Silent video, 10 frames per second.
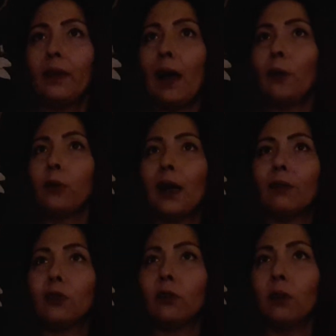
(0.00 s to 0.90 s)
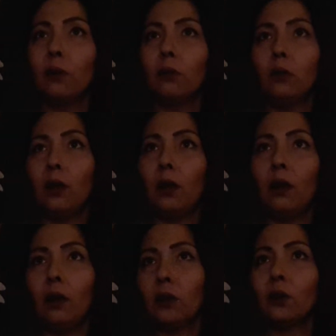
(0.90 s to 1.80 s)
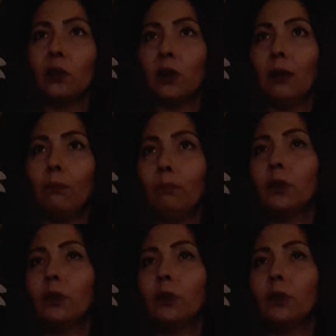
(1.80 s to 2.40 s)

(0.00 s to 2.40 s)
now you have to go to some